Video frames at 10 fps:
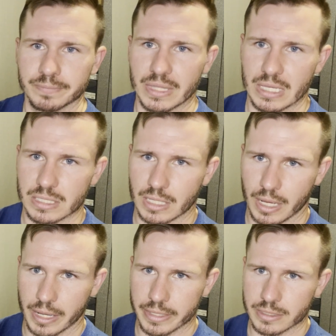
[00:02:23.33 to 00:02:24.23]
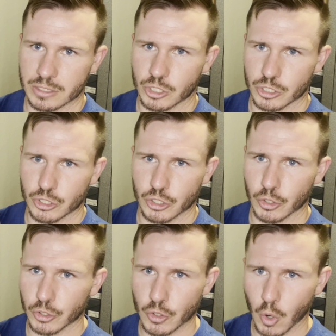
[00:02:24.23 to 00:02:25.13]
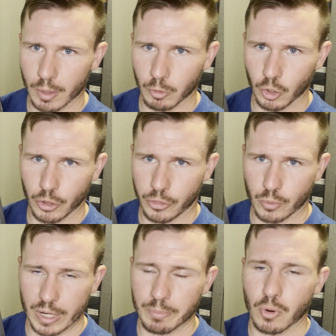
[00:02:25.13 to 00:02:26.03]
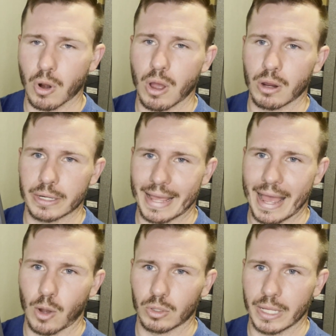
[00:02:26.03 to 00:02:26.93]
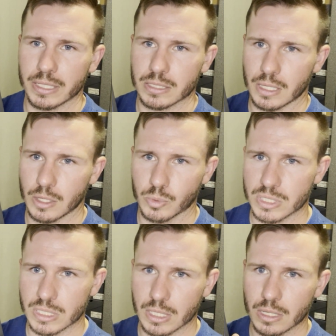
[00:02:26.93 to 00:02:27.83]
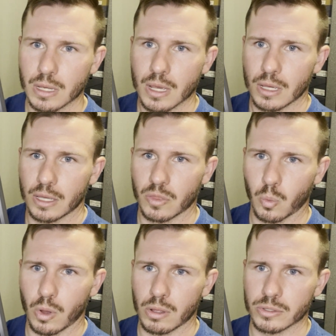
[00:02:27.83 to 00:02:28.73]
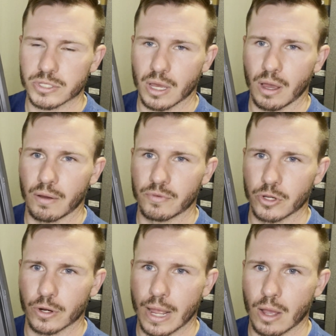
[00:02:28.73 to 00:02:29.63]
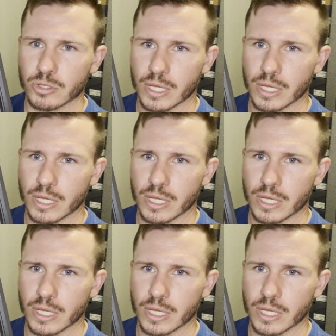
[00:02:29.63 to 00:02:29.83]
these guys, just your normal 3-pronged outlets that you would see in the walls of your house.